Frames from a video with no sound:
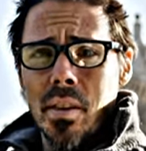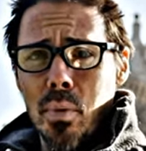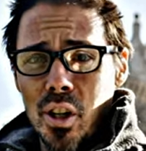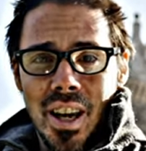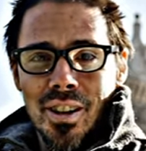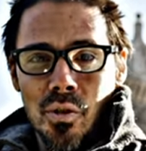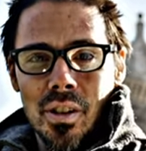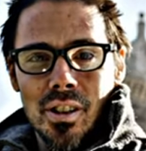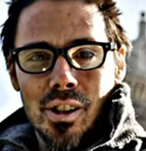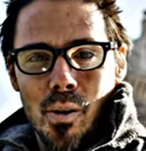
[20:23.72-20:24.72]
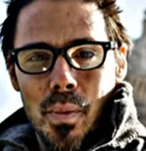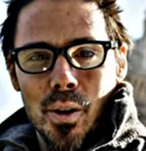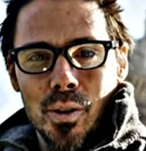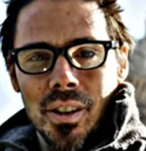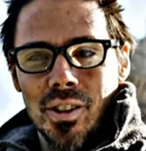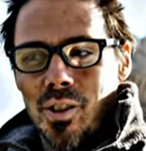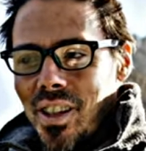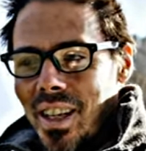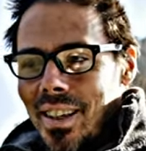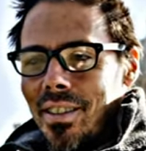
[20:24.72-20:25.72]
but you can't do it in slow-mo, so it's
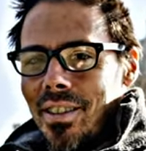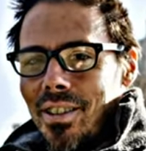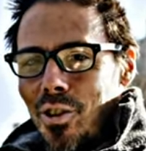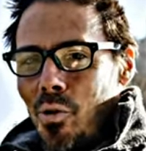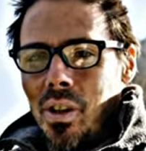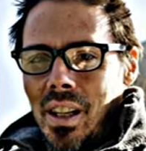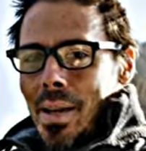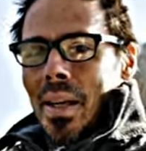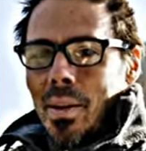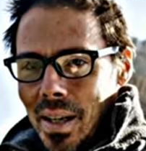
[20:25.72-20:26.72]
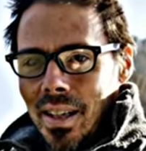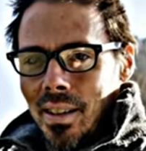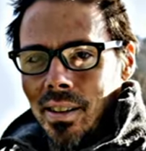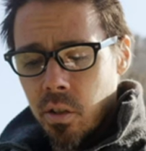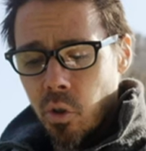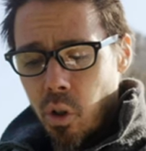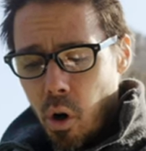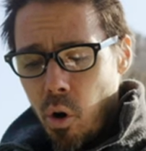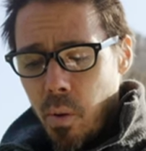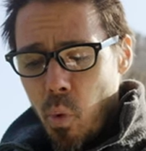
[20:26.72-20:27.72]
like, don't limit me. So the
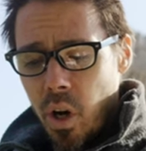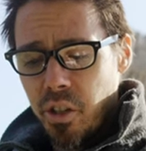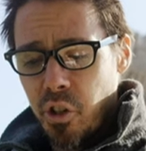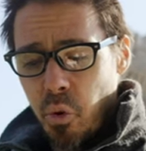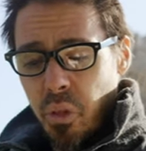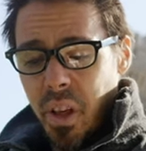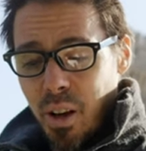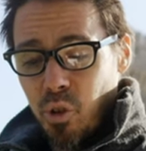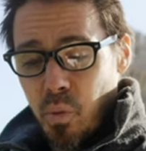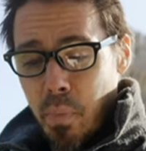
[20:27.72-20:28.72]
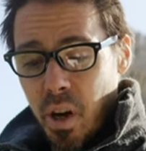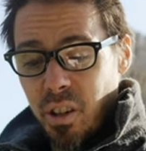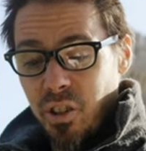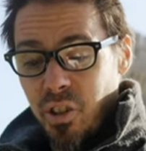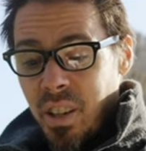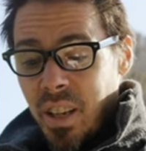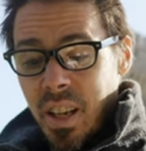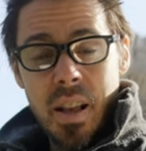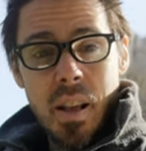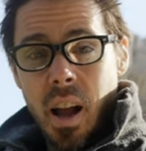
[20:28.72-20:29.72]
OM-1, $2,000.
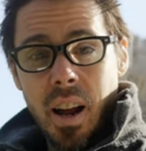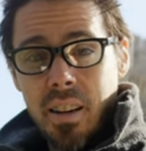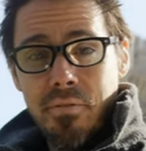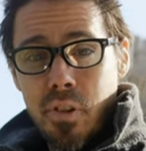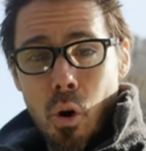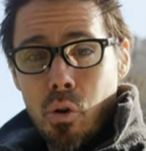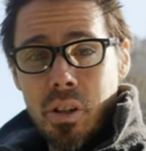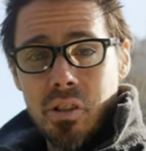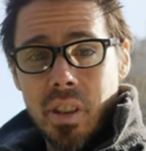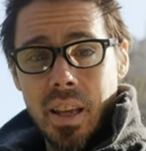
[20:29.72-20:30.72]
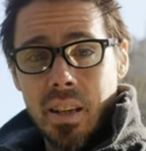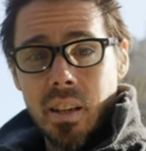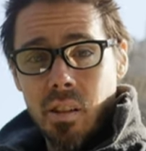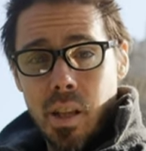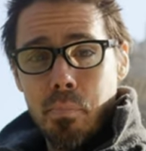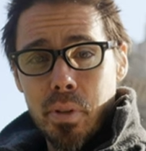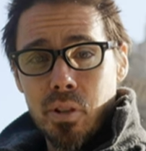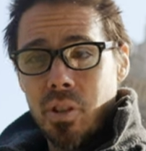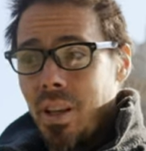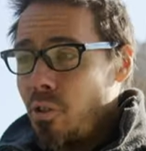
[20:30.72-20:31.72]
I've noticed that
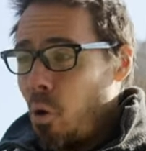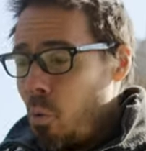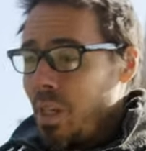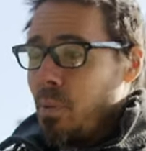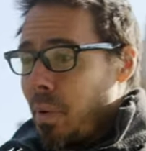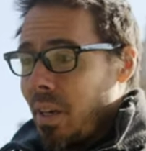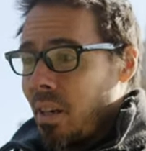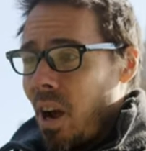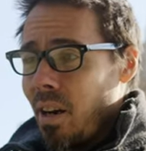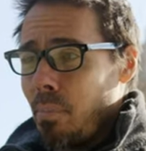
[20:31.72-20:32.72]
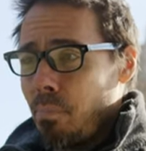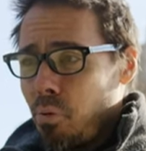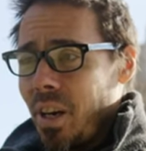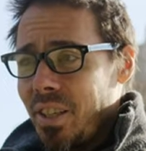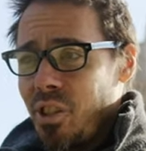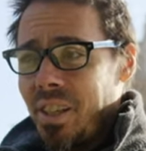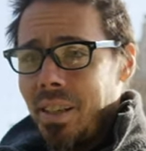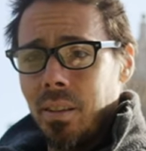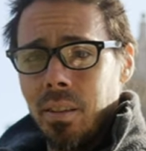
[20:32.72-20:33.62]
Olympus has always been kind of pricey.